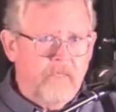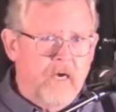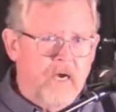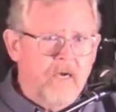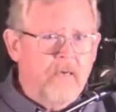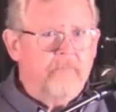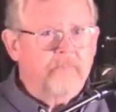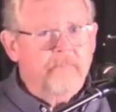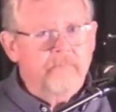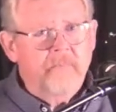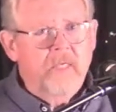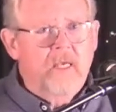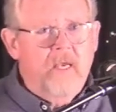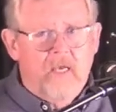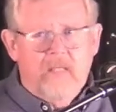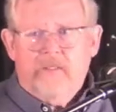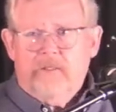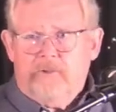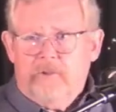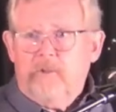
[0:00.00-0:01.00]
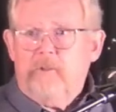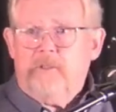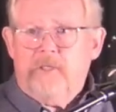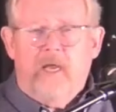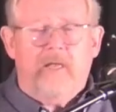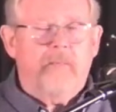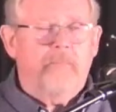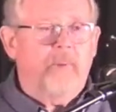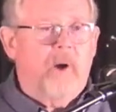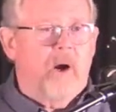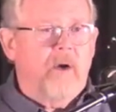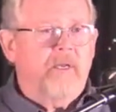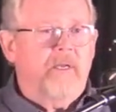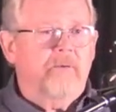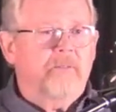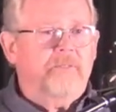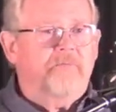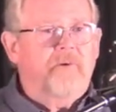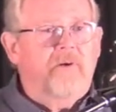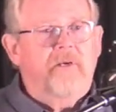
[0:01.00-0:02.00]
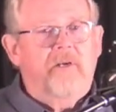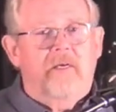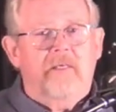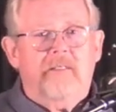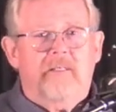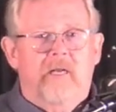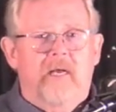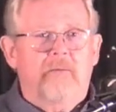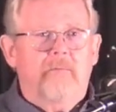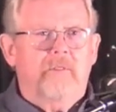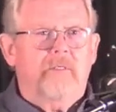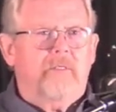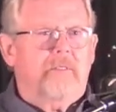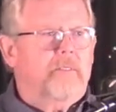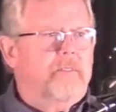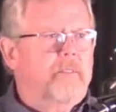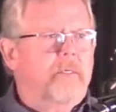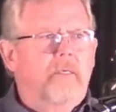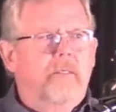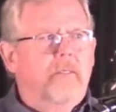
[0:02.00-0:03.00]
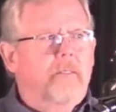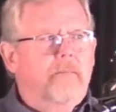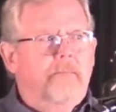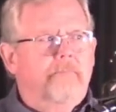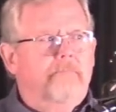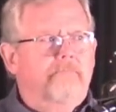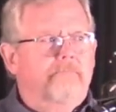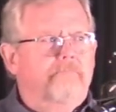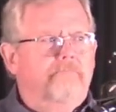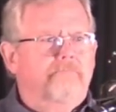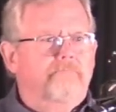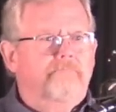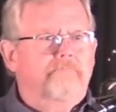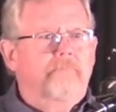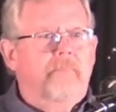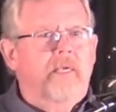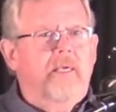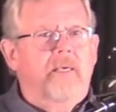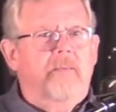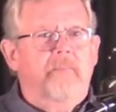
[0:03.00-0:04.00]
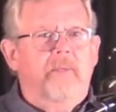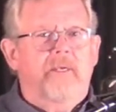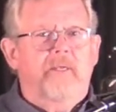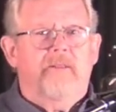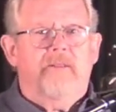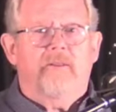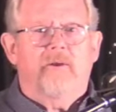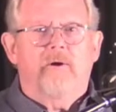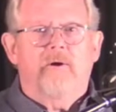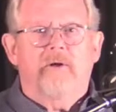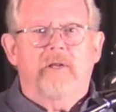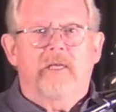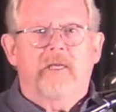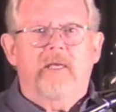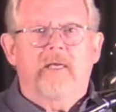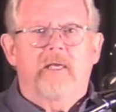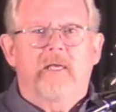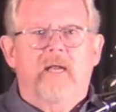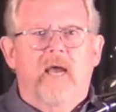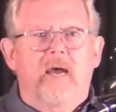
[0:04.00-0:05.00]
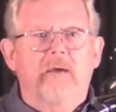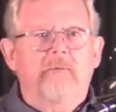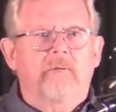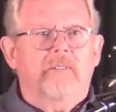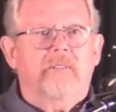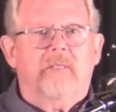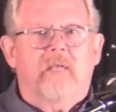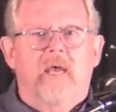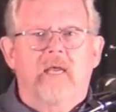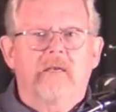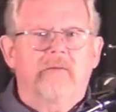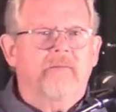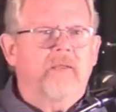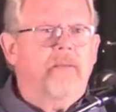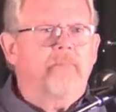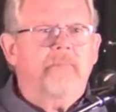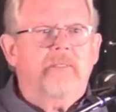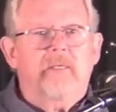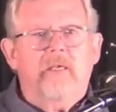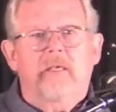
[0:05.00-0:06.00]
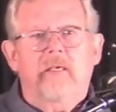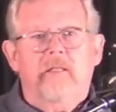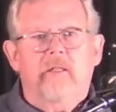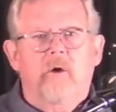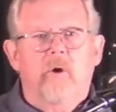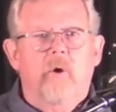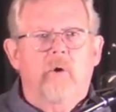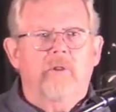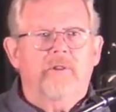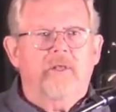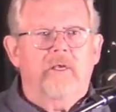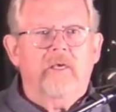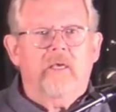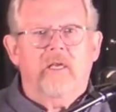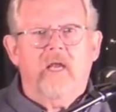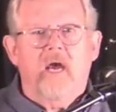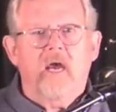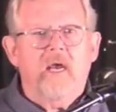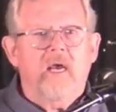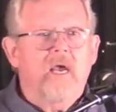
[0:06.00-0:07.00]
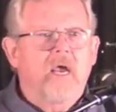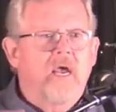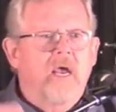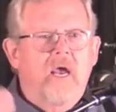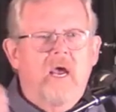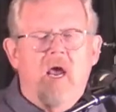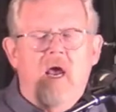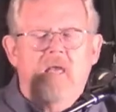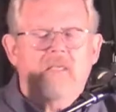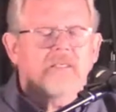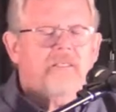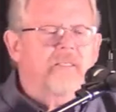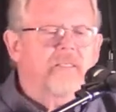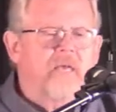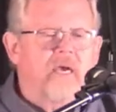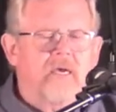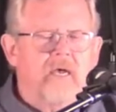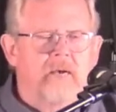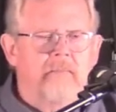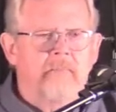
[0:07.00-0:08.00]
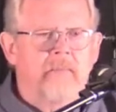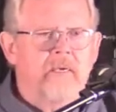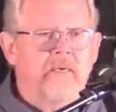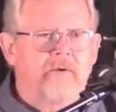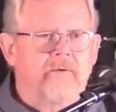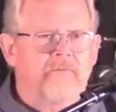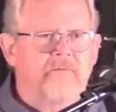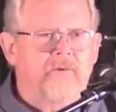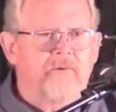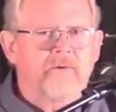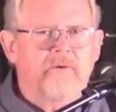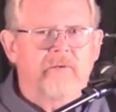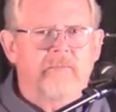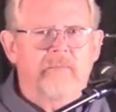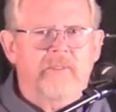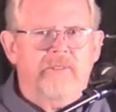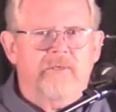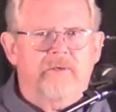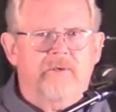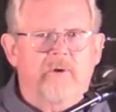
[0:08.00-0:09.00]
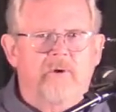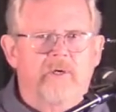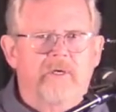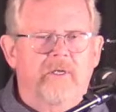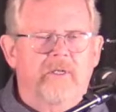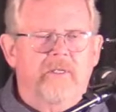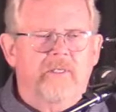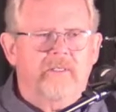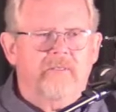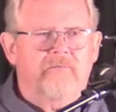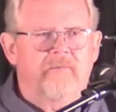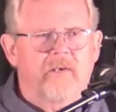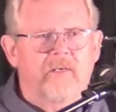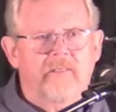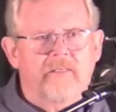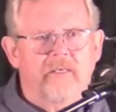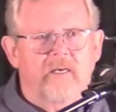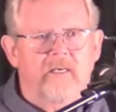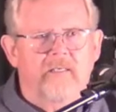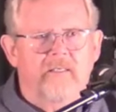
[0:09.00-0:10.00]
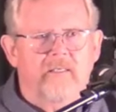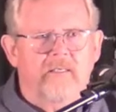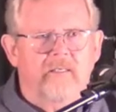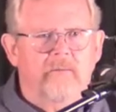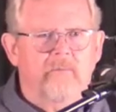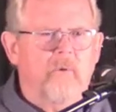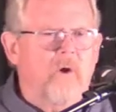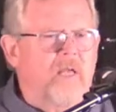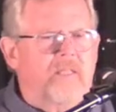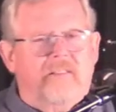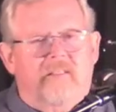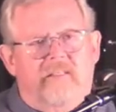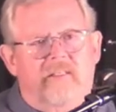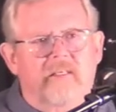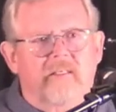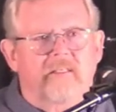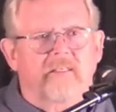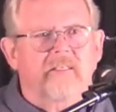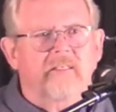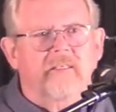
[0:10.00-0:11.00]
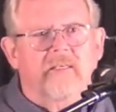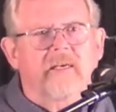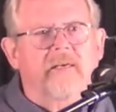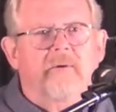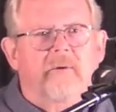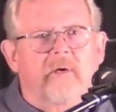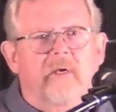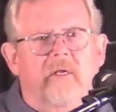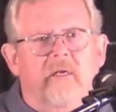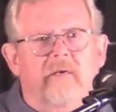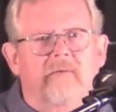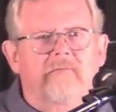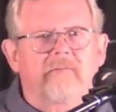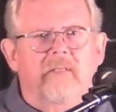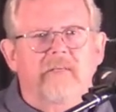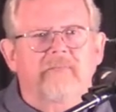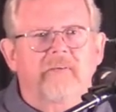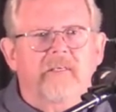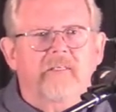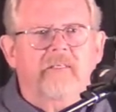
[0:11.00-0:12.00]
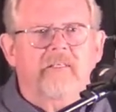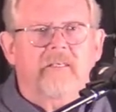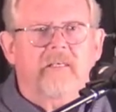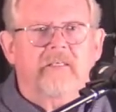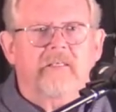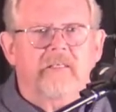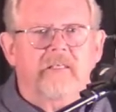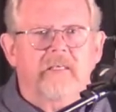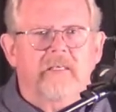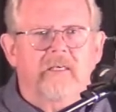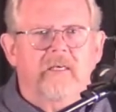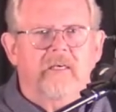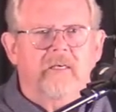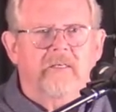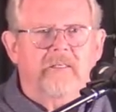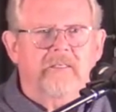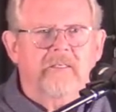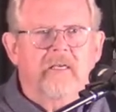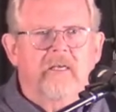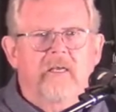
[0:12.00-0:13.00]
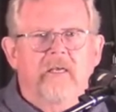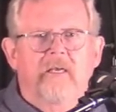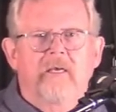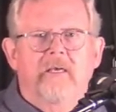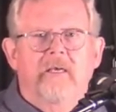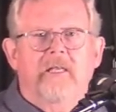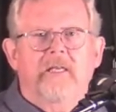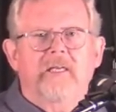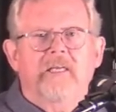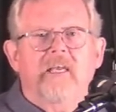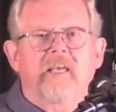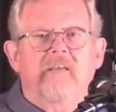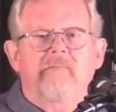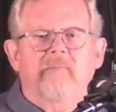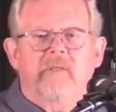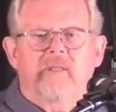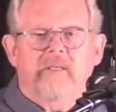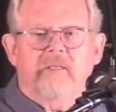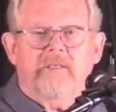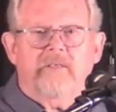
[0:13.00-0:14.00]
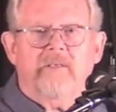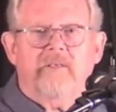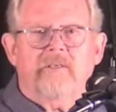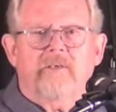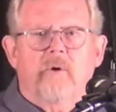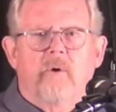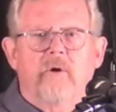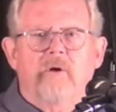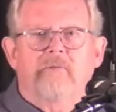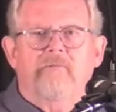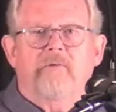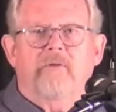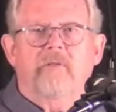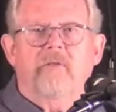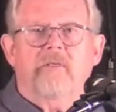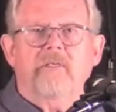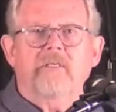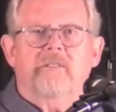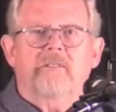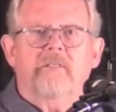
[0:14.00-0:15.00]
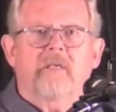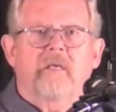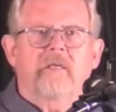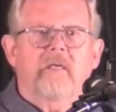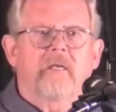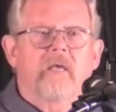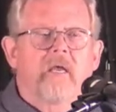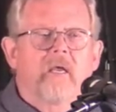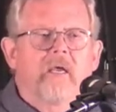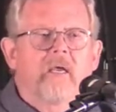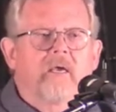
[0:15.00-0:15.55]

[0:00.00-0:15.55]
um, the church had a party. It was very nice. And I was maybe 30, and I was kind of emceeing the whole thing. And I stuck a microphone in Mr. Cornelius' face, and I said, What's the secret of living 60 years? And he gave me this scornful look and said,